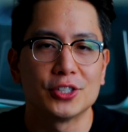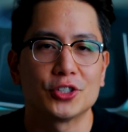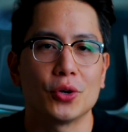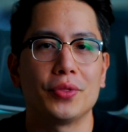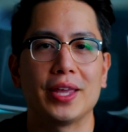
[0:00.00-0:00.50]

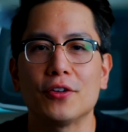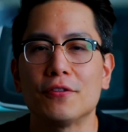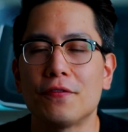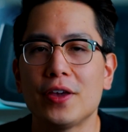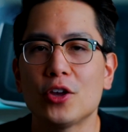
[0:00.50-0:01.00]
so they
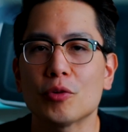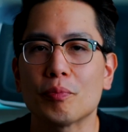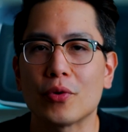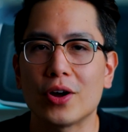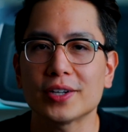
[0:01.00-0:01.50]

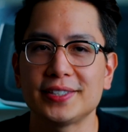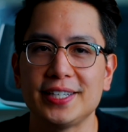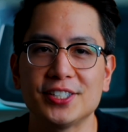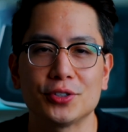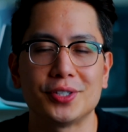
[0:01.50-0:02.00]
configure
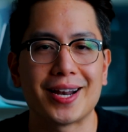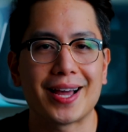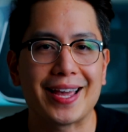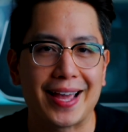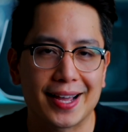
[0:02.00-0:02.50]
proxies to
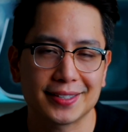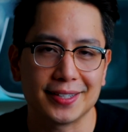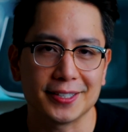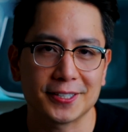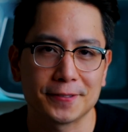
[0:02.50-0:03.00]
deny
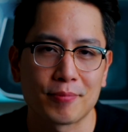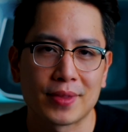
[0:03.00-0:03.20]
access.